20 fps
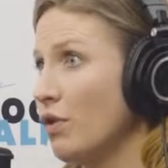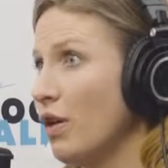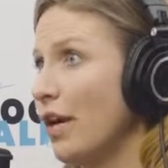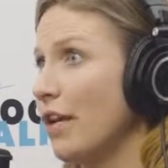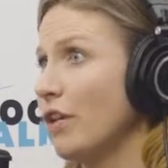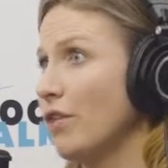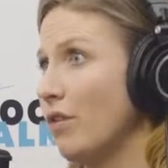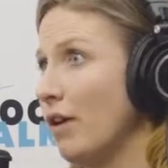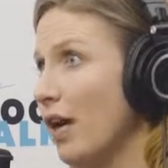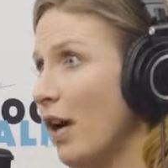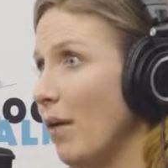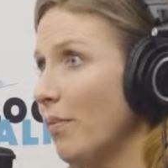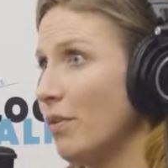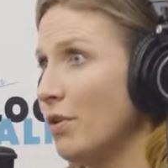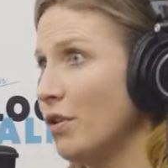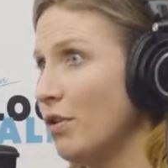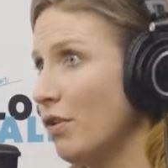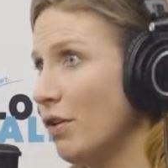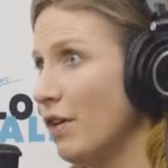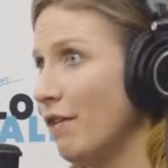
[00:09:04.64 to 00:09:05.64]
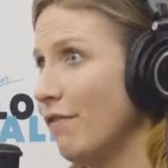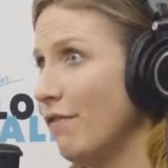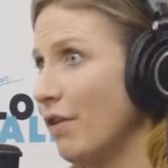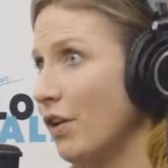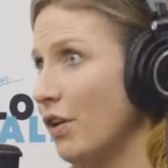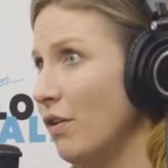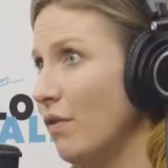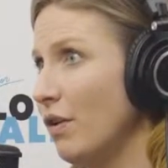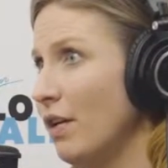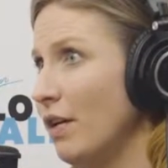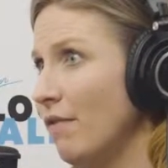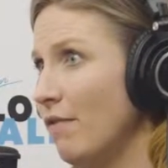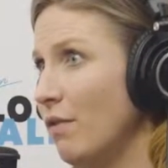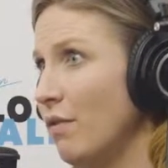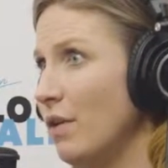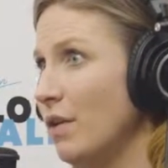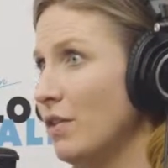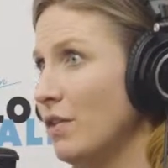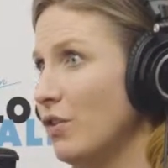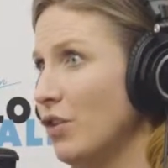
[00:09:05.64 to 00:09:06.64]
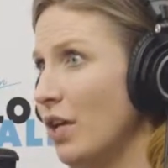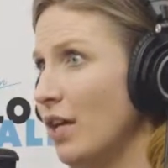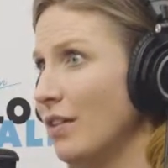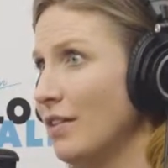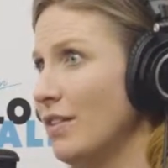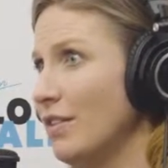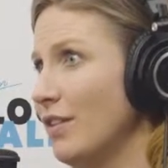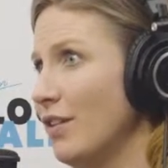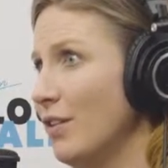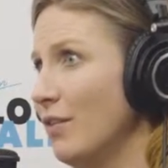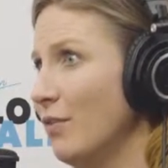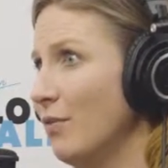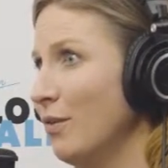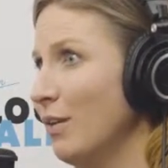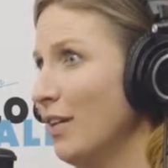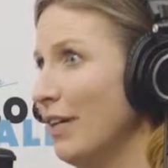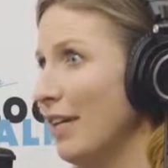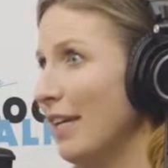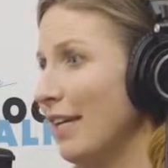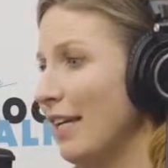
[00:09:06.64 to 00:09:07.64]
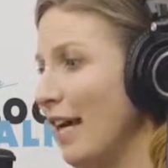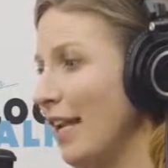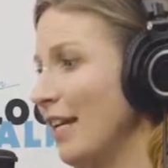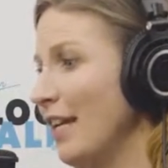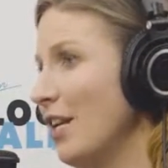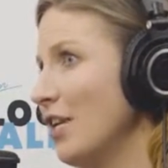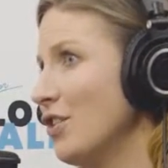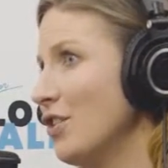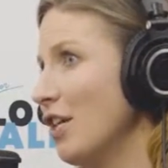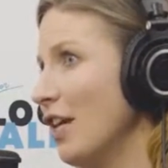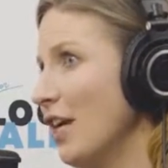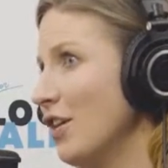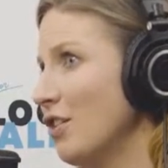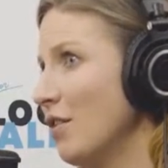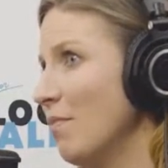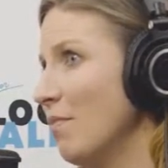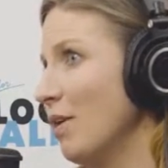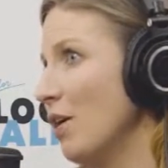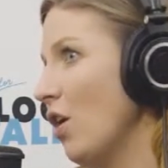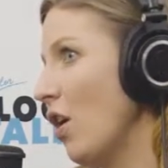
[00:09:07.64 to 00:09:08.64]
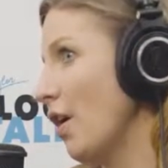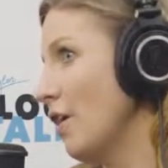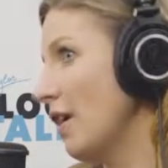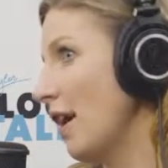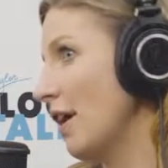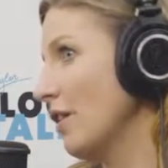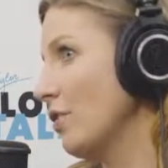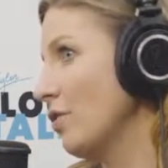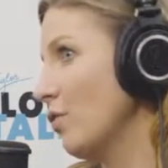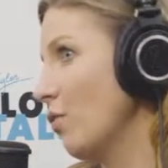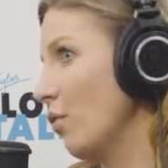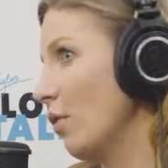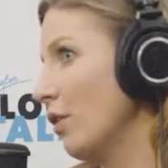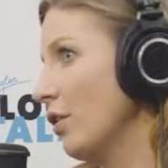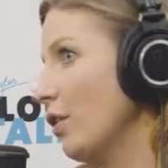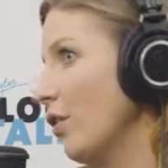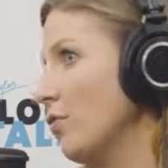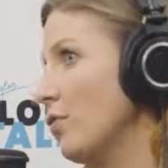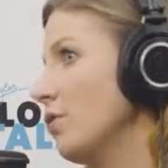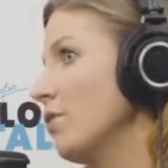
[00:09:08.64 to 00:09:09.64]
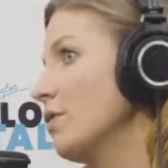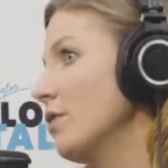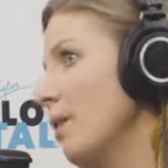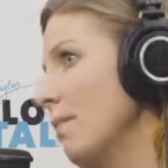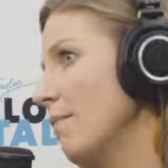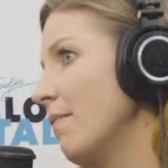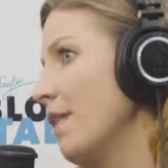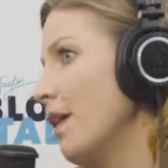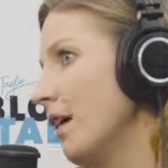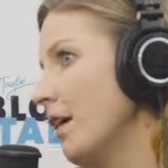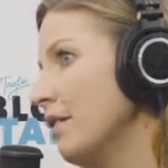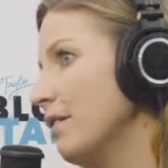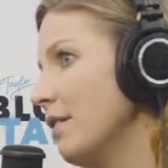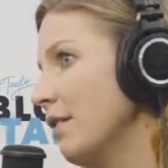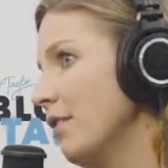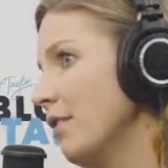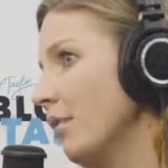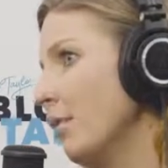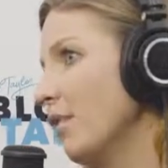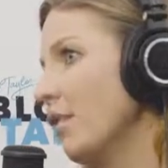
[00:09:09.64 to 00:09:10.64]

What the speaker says: trying to create opportunity for you to give you this chance to get an education beyond high school and go do something different